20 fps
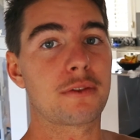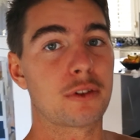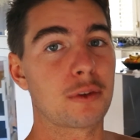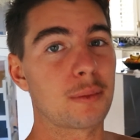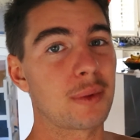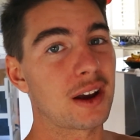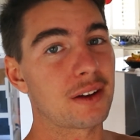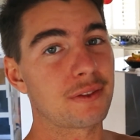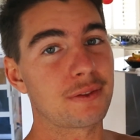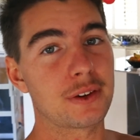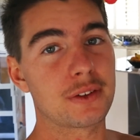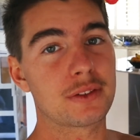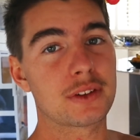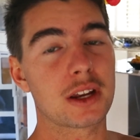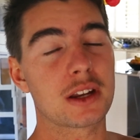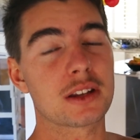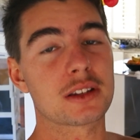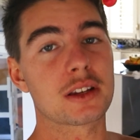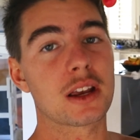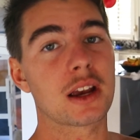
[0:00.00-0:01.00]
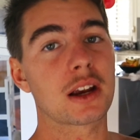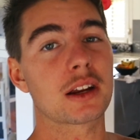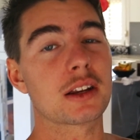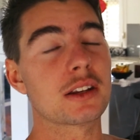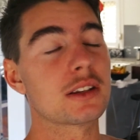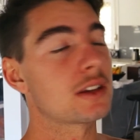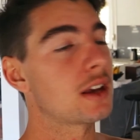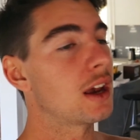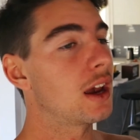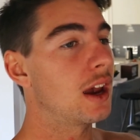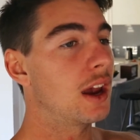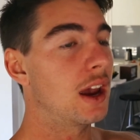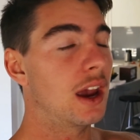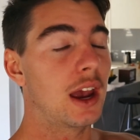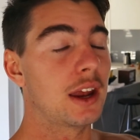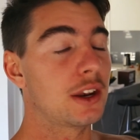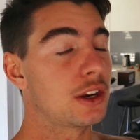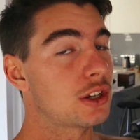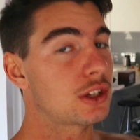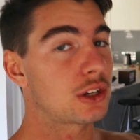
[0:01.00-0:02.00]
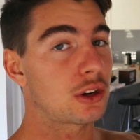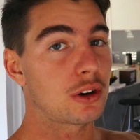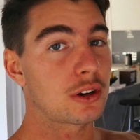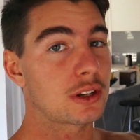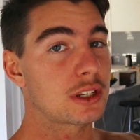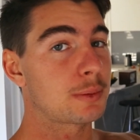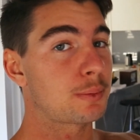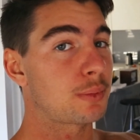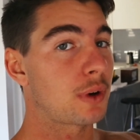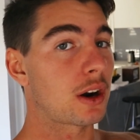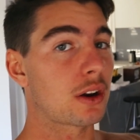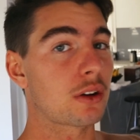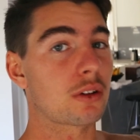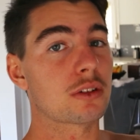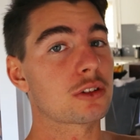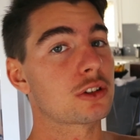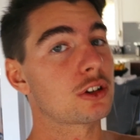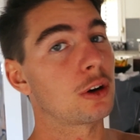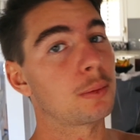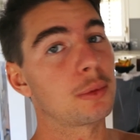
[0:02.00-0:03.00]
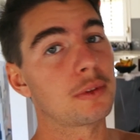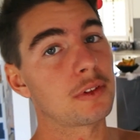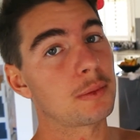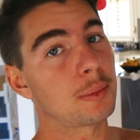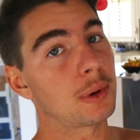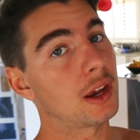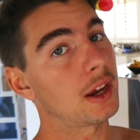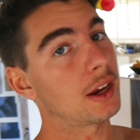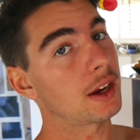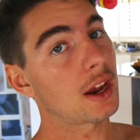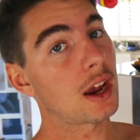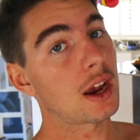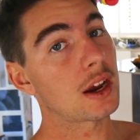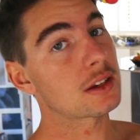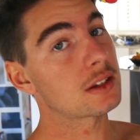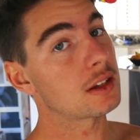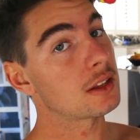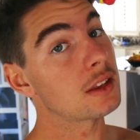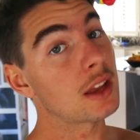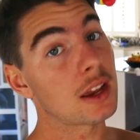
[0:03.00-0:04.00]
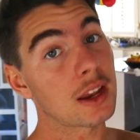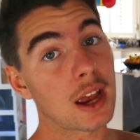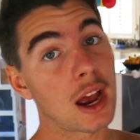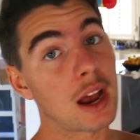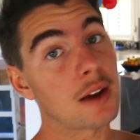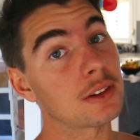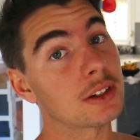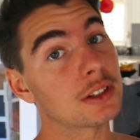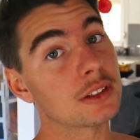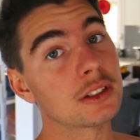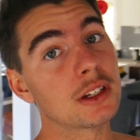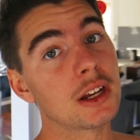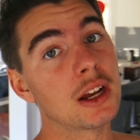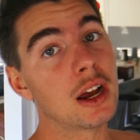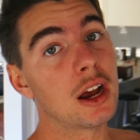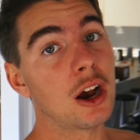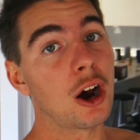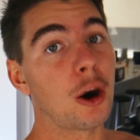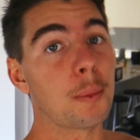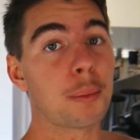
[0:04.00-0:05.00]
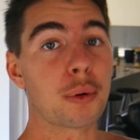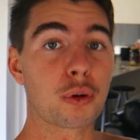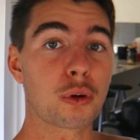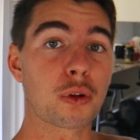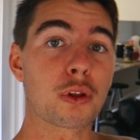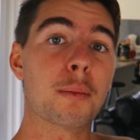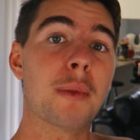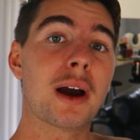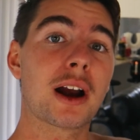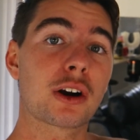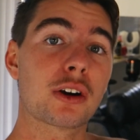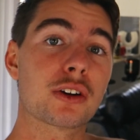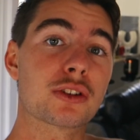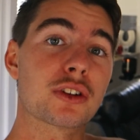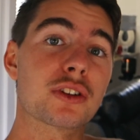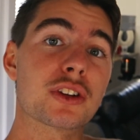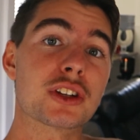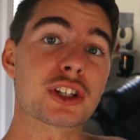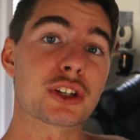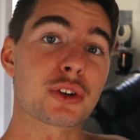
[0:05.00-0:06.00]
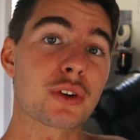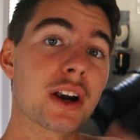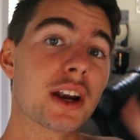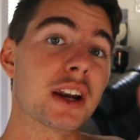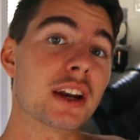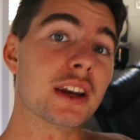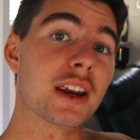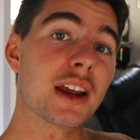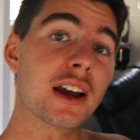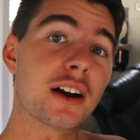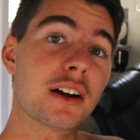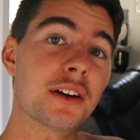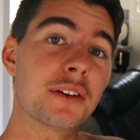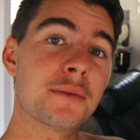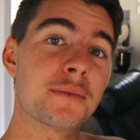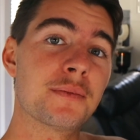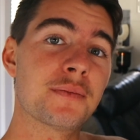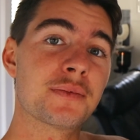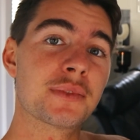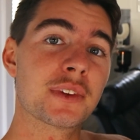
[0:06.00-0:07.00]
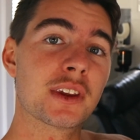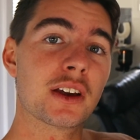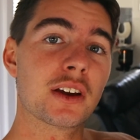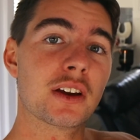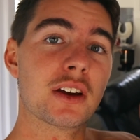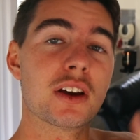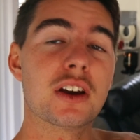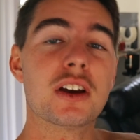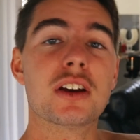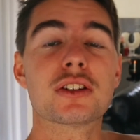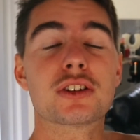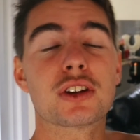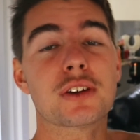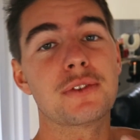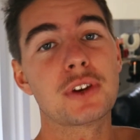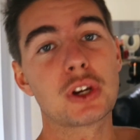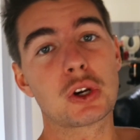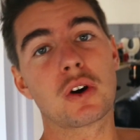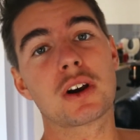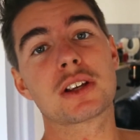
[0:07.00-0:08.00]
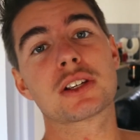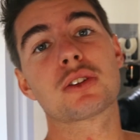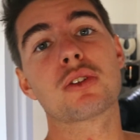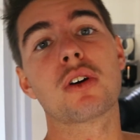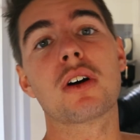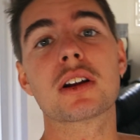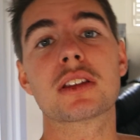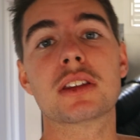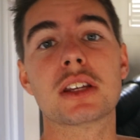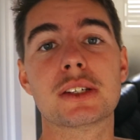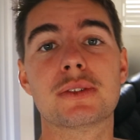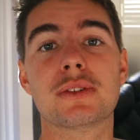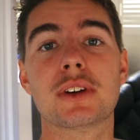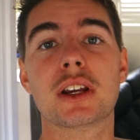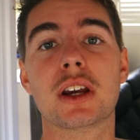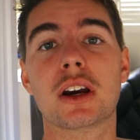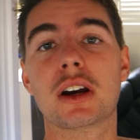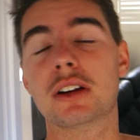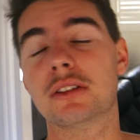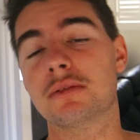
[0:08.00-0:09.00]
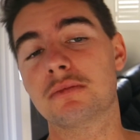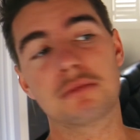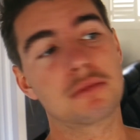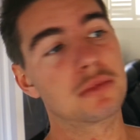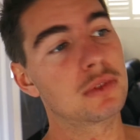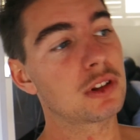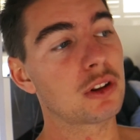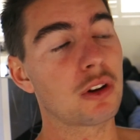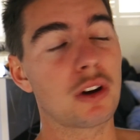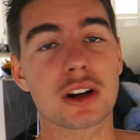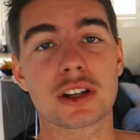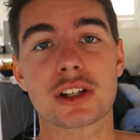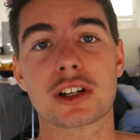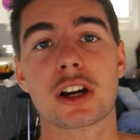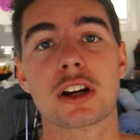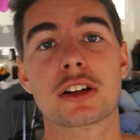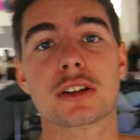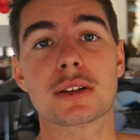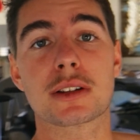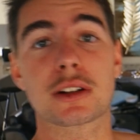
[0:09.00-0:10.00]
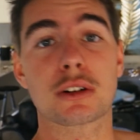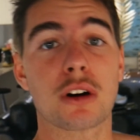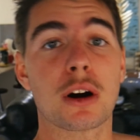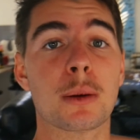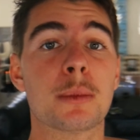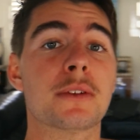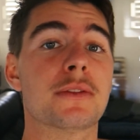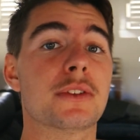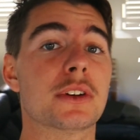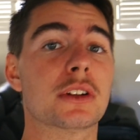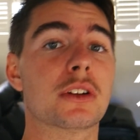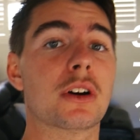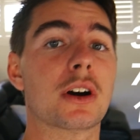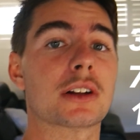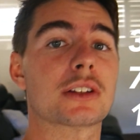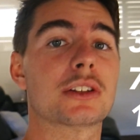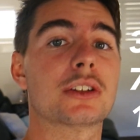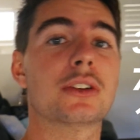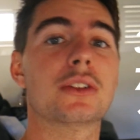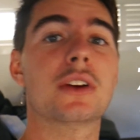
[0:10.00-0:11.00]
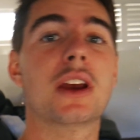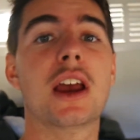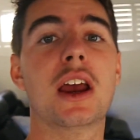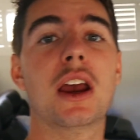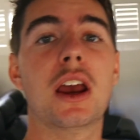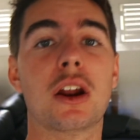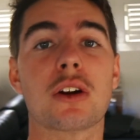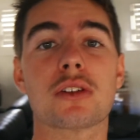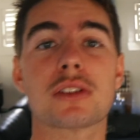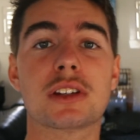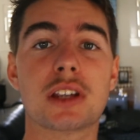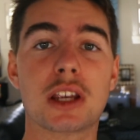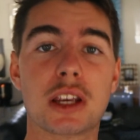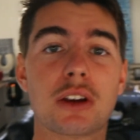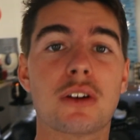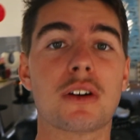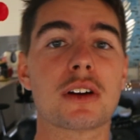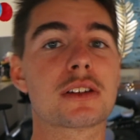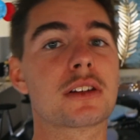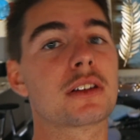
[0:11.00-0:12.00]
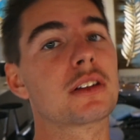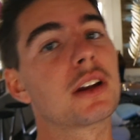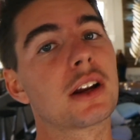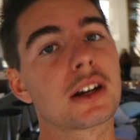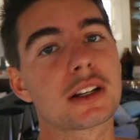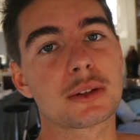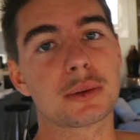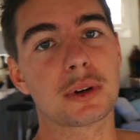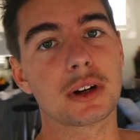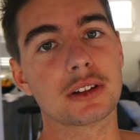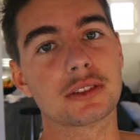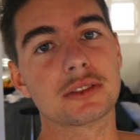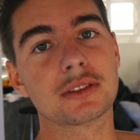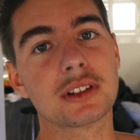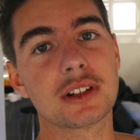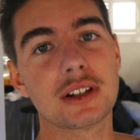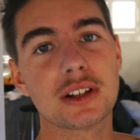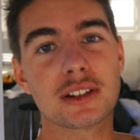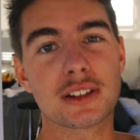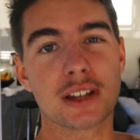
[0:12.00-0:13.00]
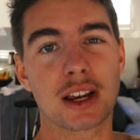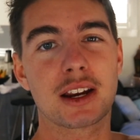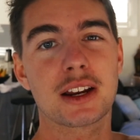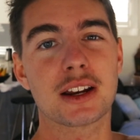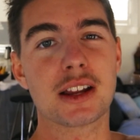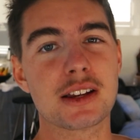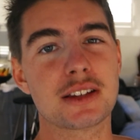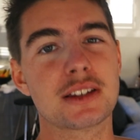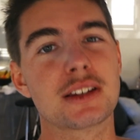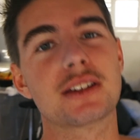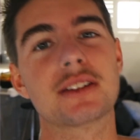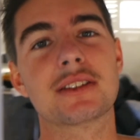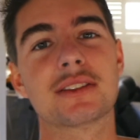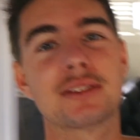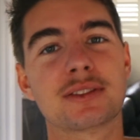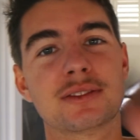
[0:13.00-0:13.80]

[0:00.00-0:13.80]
for about 15 seconds, and you just got to spread it on top of the pancakes, and there you have it. I'll put all the macros on the screen now. So if you guys like this video, like, share and subscribe if you'd like to, and I'll see you guys in the next one. Take it easy.